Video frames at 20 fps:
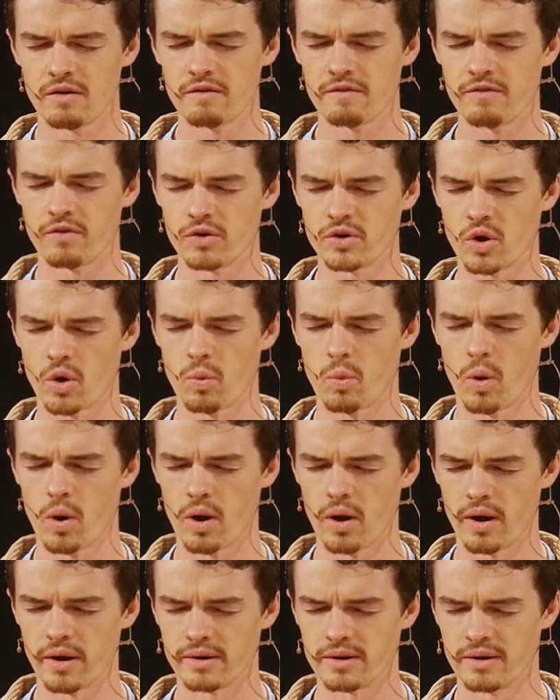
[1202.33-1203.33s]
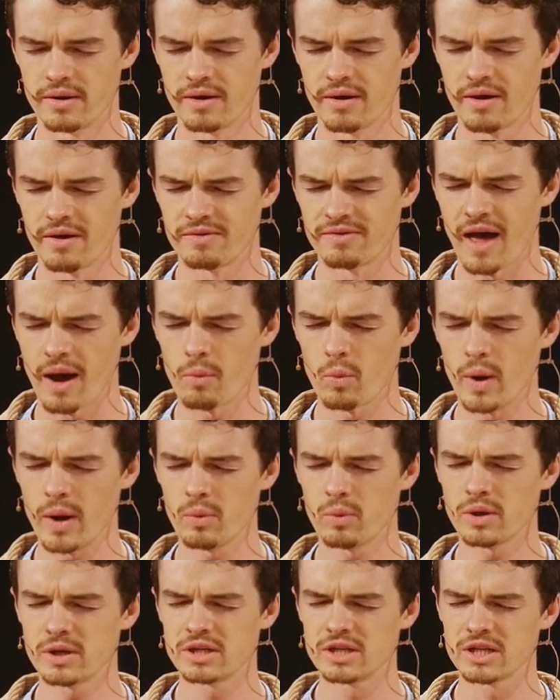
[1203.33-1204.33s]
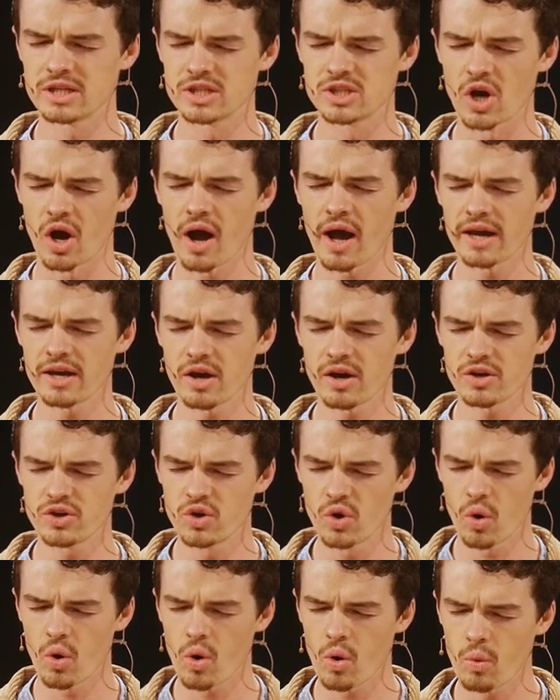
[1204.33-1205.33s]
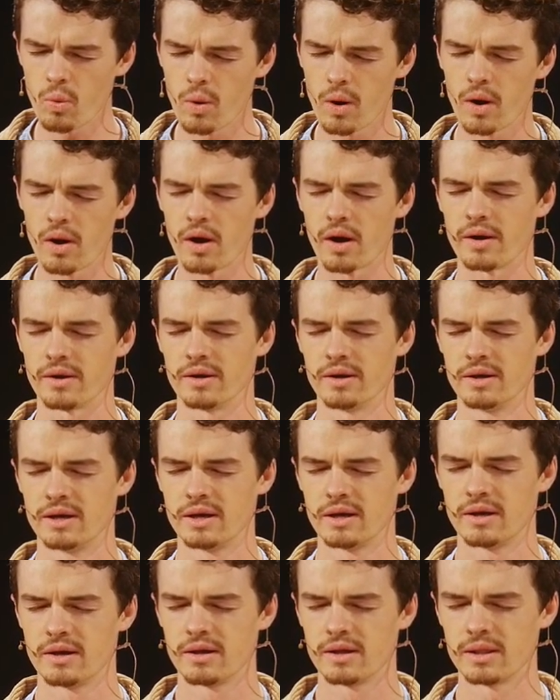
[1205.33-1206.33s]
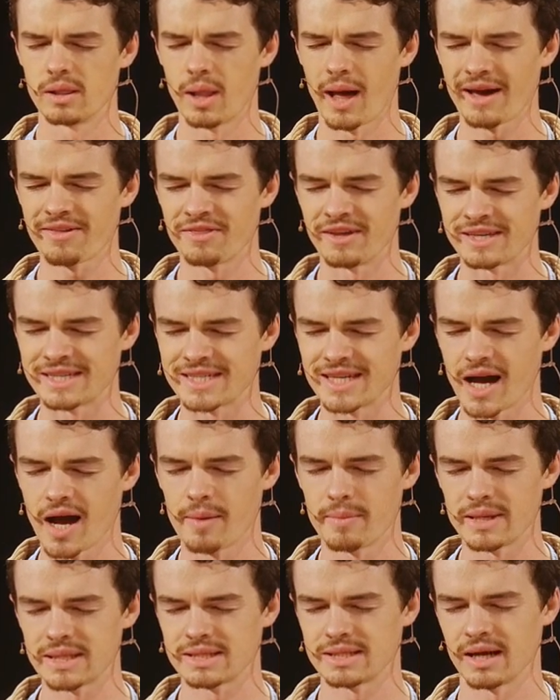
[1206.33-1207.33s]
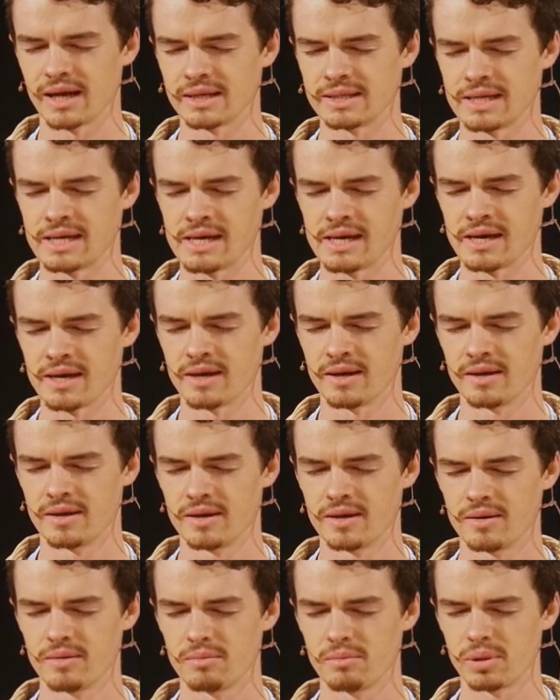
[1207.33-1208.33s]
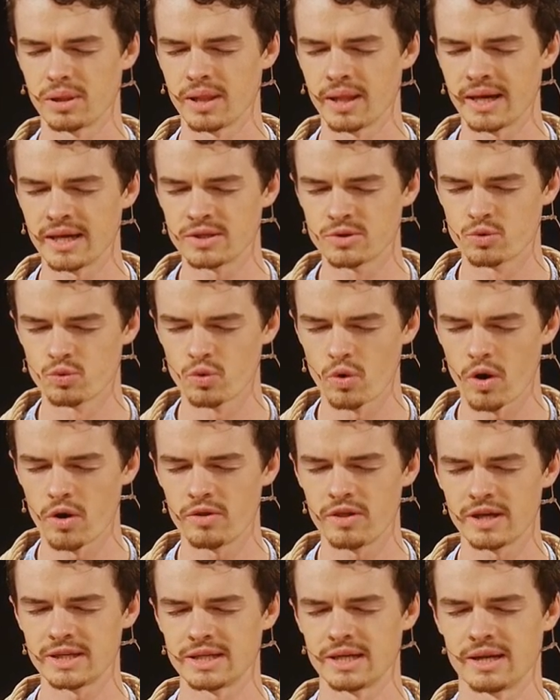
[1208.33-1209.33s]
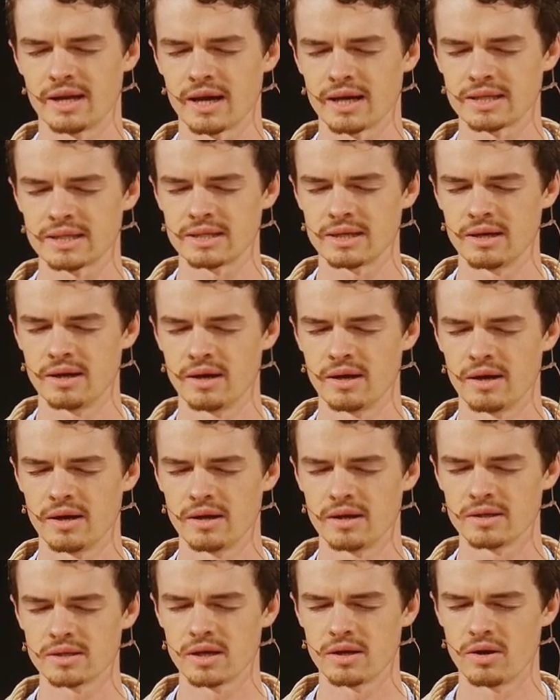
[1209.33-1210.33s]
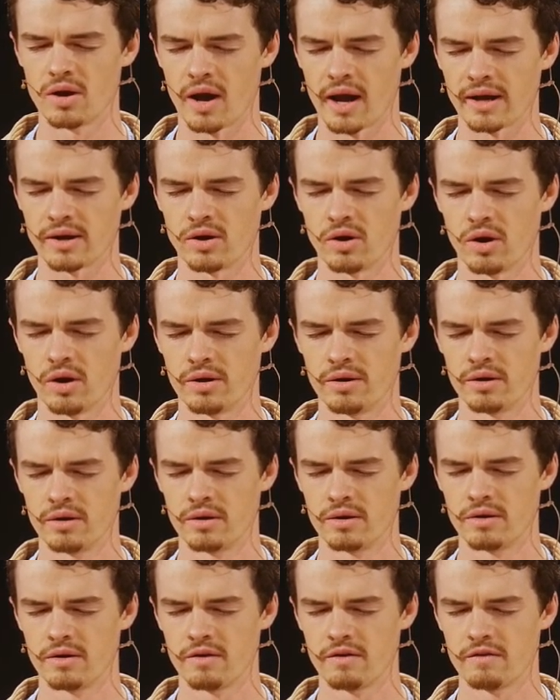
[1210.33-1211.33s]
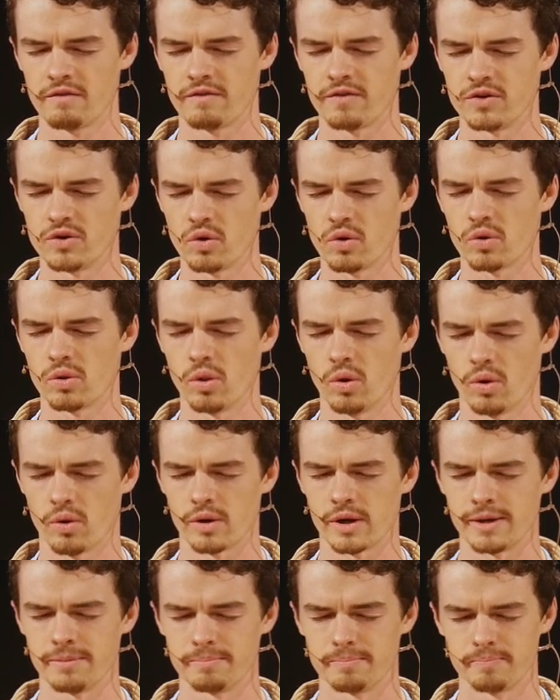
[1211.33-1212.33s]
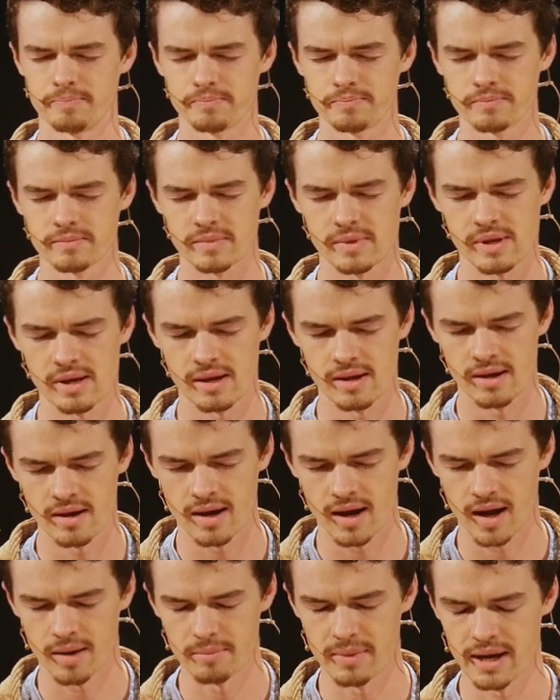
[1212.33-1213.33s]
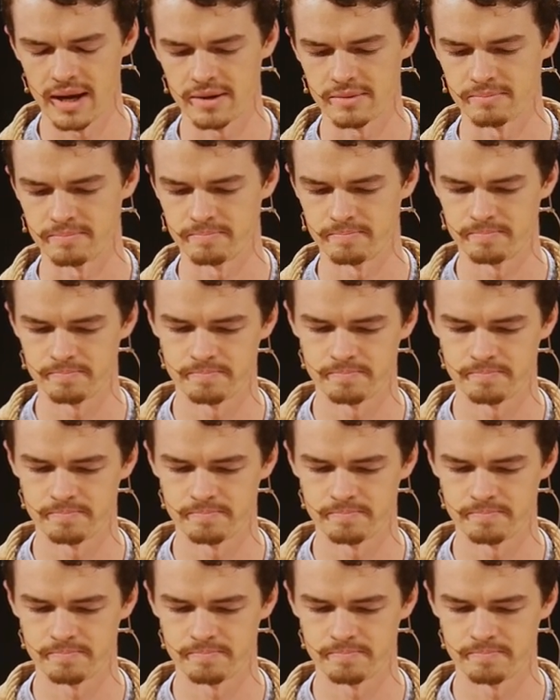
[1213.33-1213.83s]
for your word, that we would desire your word like the psalmist does here. Please grow this in us tonight, God, for your glory. Amen.